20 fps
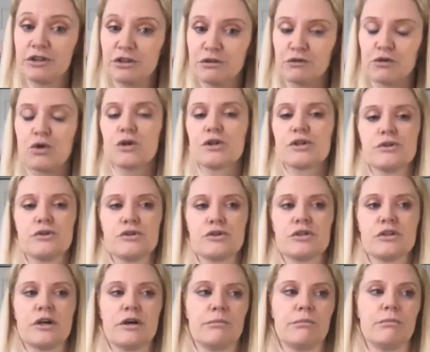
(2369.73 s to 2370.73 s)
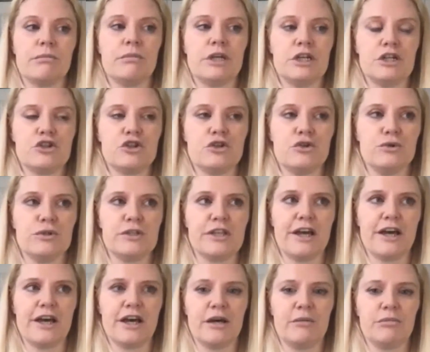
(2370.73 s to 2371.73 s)
Of course, there's some issues
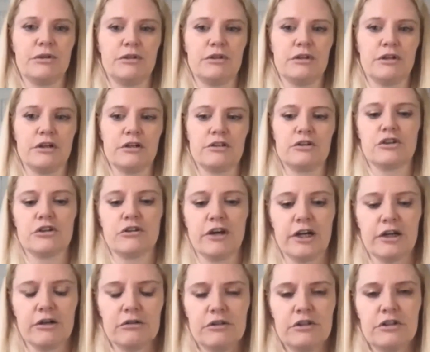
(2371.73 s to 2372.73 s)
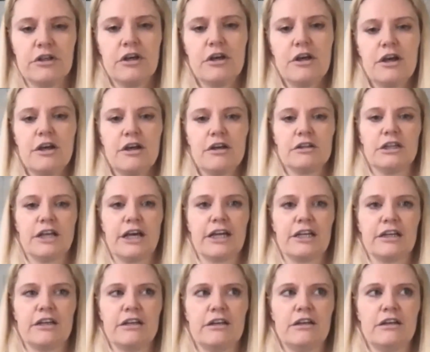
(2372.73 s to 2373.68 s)
that happen underground, like